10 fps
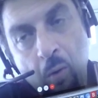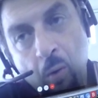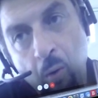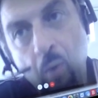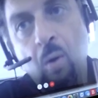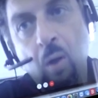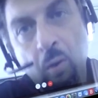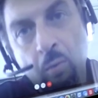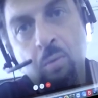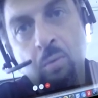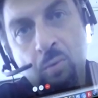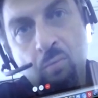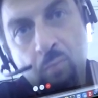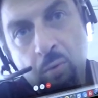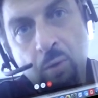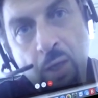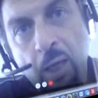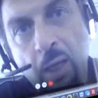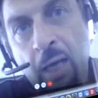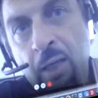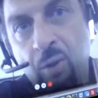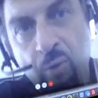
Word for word: Oh, uh, we are lucky.